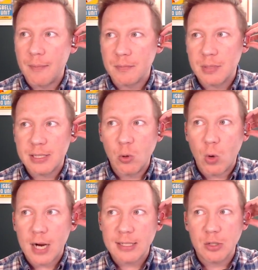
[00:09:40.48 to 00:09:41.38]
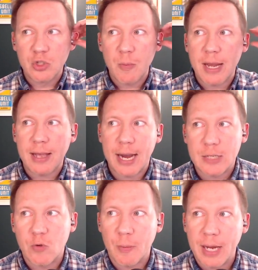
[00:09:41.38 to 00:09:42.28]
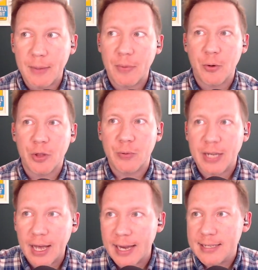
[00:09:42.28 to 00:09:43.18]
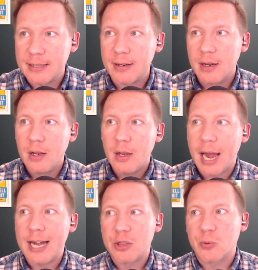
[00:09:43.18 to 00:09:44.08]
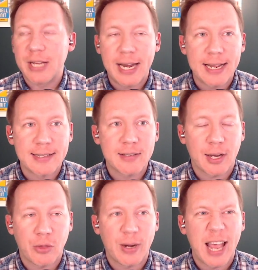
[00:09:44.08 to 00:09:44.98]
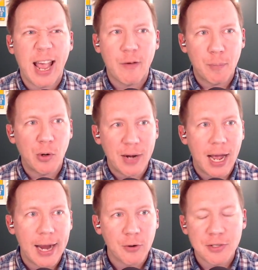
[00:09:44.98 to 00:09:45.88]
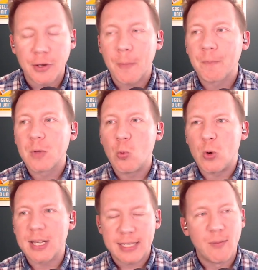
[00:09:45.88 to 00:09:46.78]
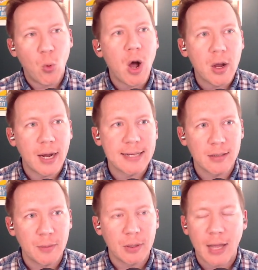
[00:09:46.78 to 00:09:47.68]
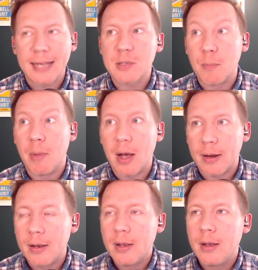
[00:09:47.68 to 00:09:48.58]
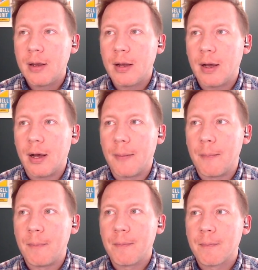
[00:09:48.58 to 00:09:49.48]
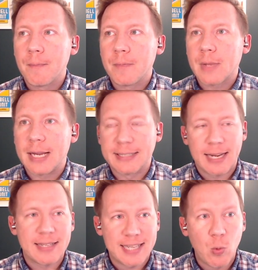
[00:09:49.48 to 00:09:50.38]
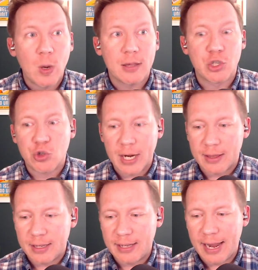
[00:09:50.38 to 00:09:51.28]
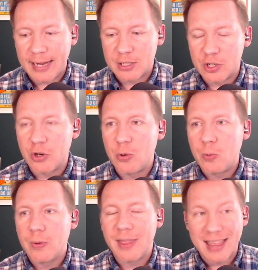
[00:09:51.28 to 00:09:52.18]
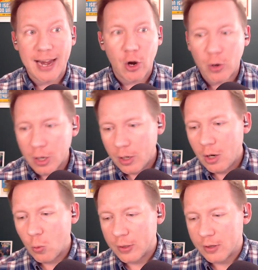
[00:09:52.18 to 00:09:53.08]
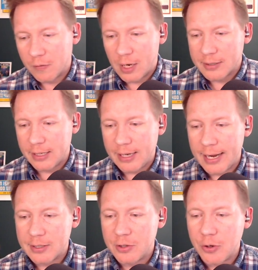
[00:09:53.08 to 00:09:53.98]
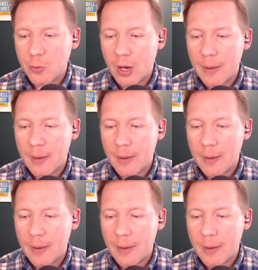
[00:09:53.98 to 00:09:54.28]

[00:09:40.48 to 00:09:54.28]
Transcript: Still walks a little too many guys for me. 33 guys and 83 innings, it's like 3.5 per 9 or so. Want to see him walk guys a little bit less, but excited to see what the strength gains do there, what the velocity gains do.